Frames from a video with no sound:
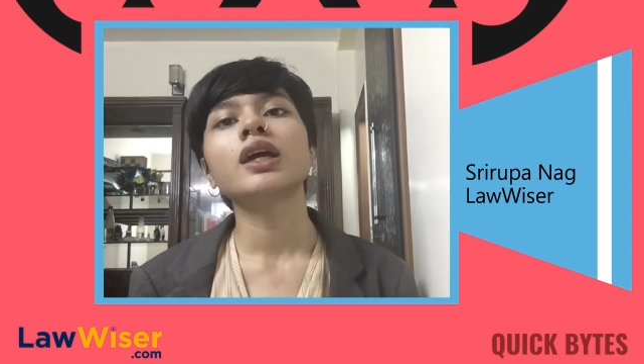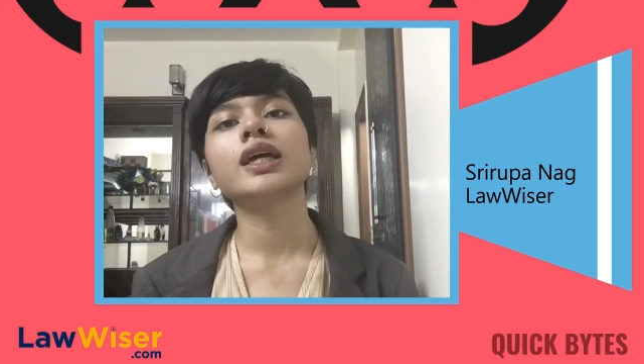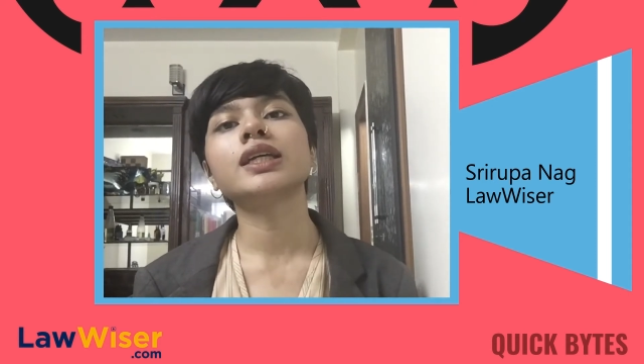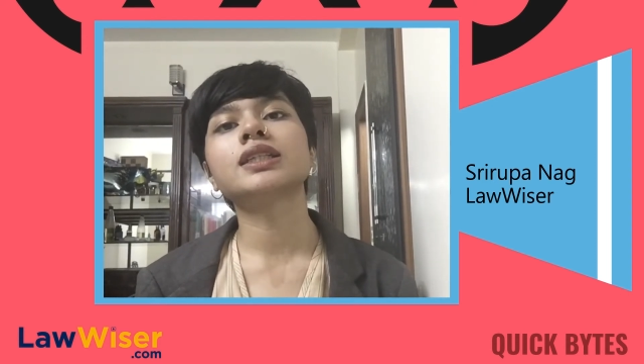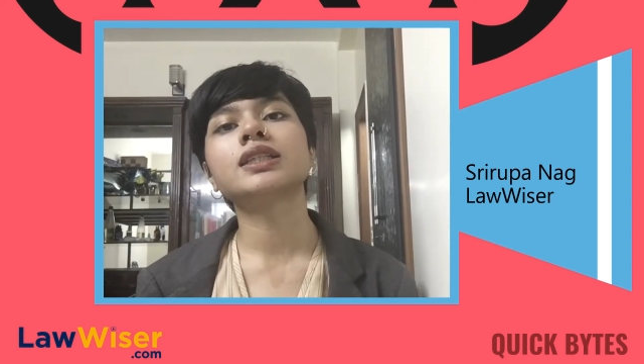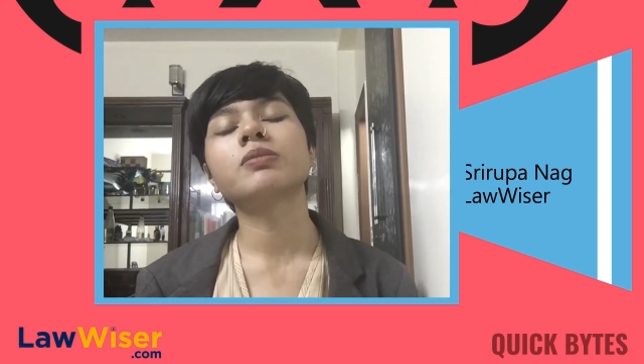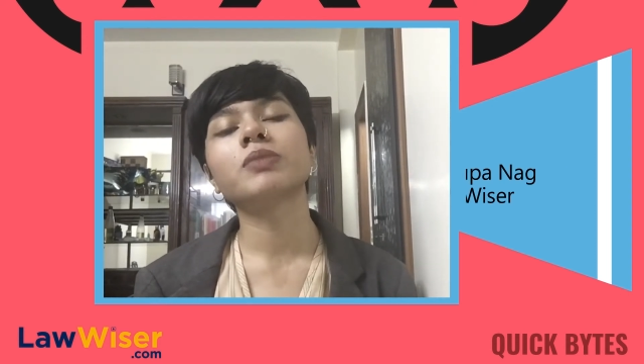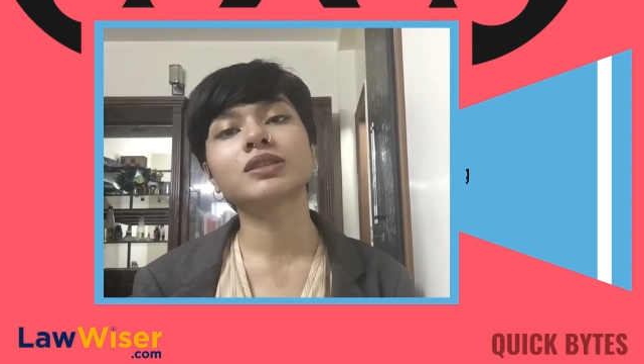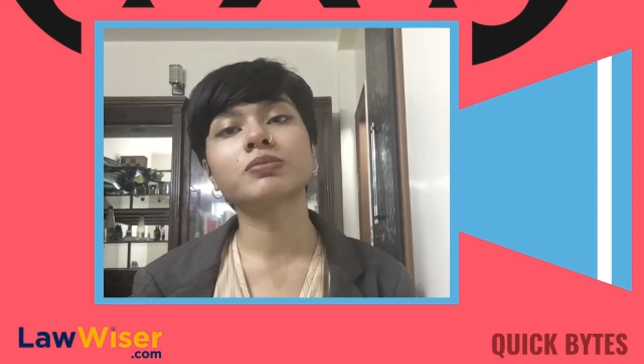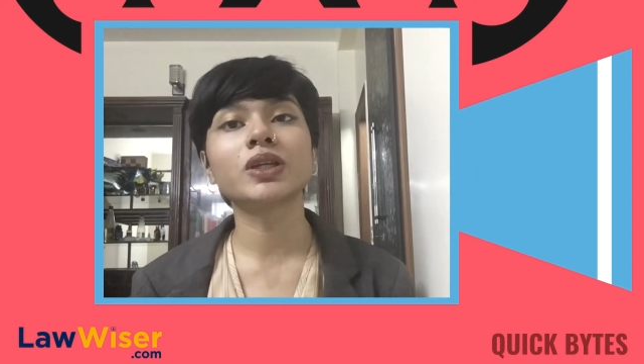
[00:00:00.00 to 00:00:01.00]
It
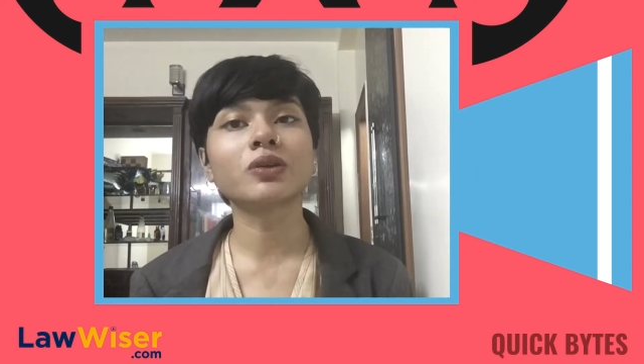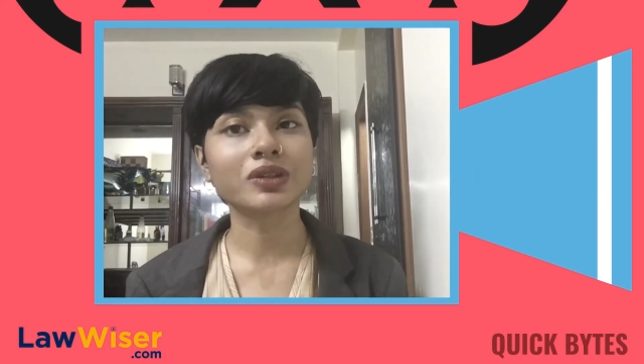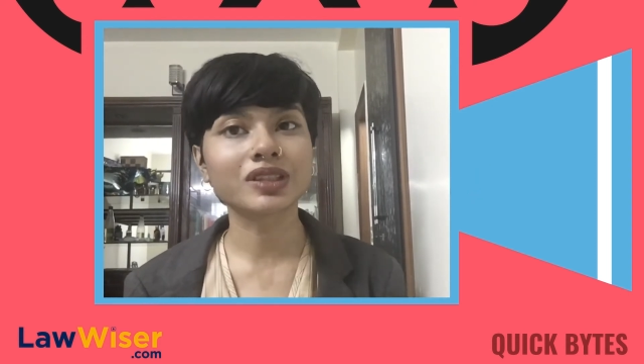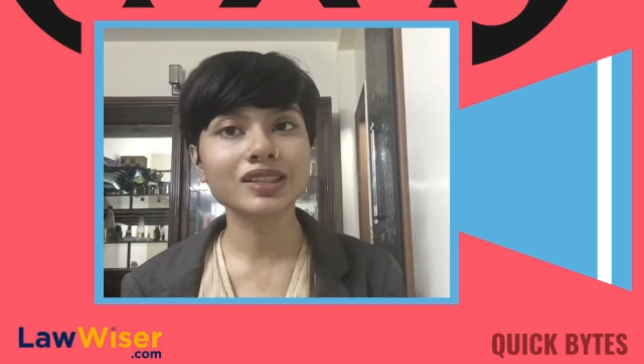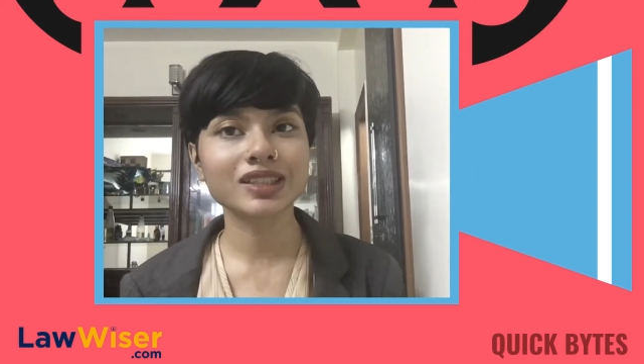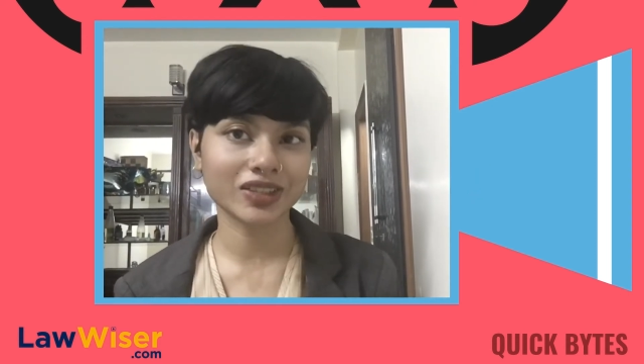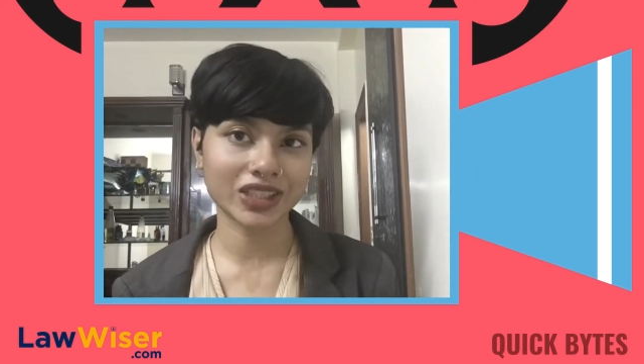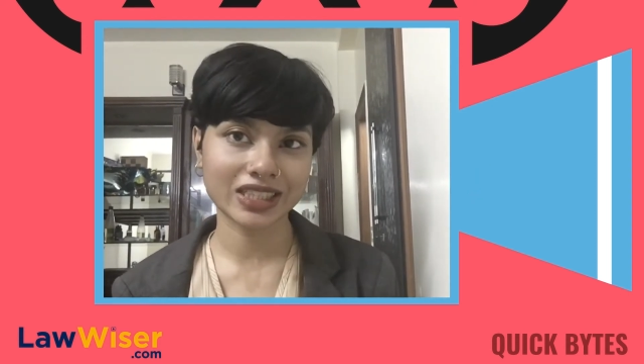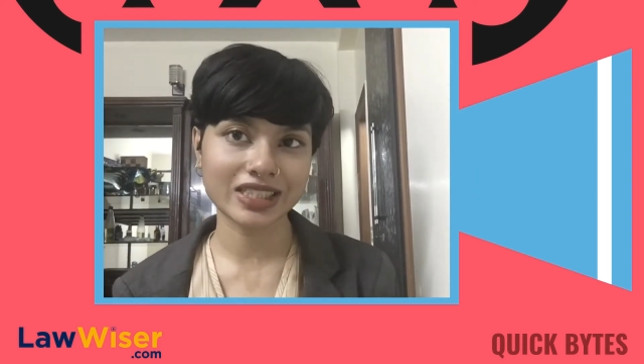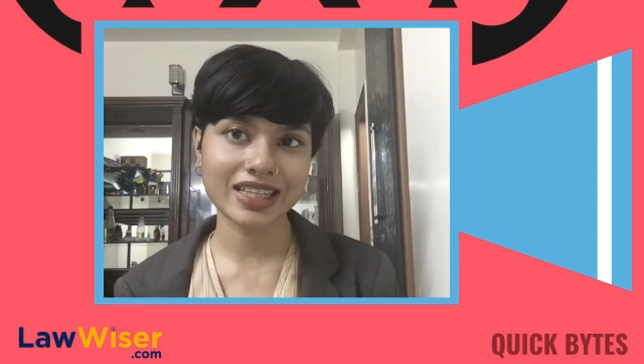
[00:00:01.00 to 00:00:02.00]
must be noted
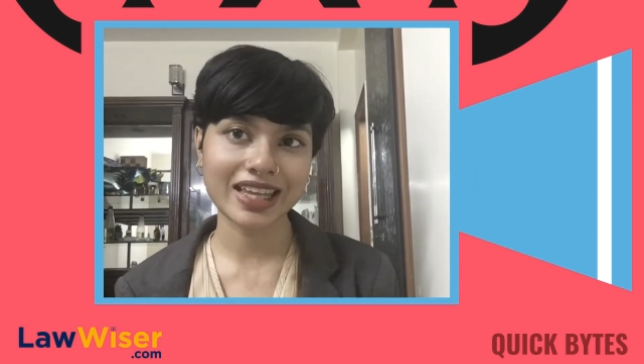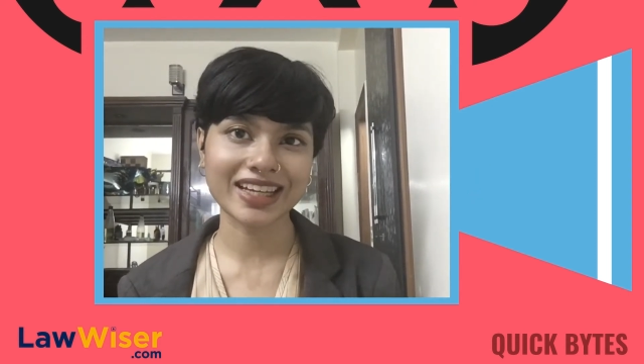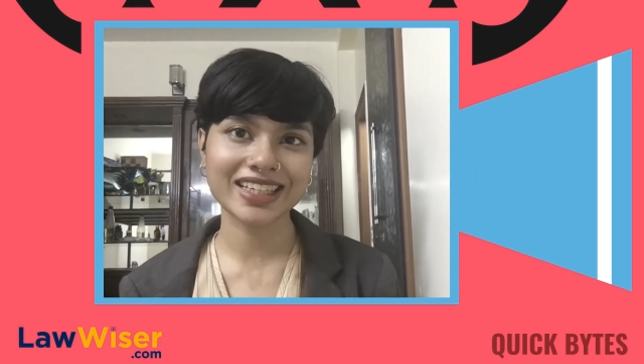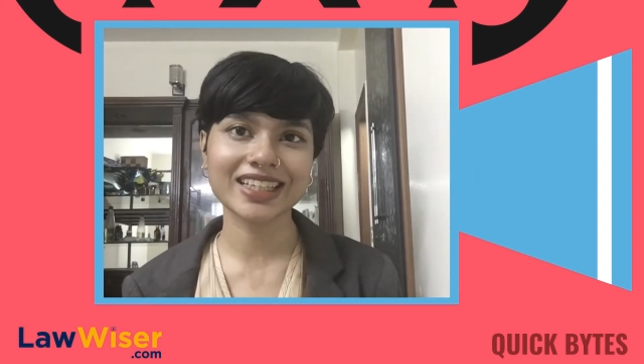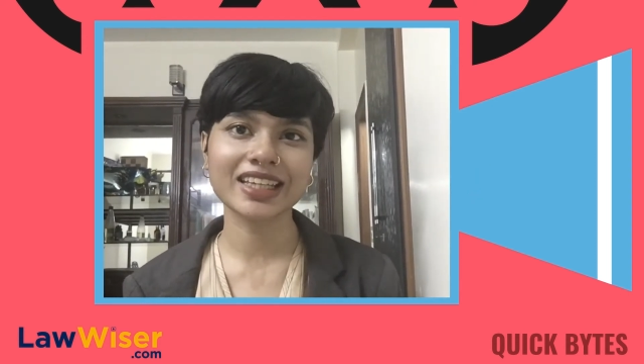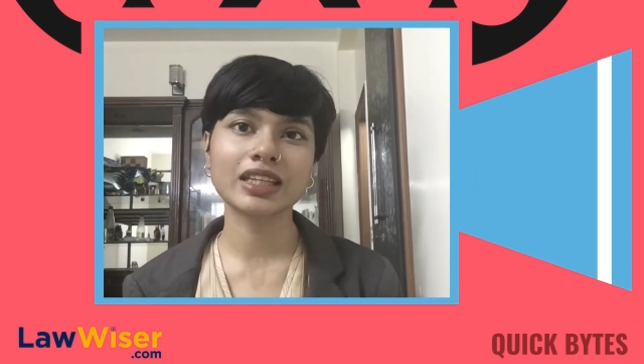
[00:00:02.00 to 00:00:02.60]
herein that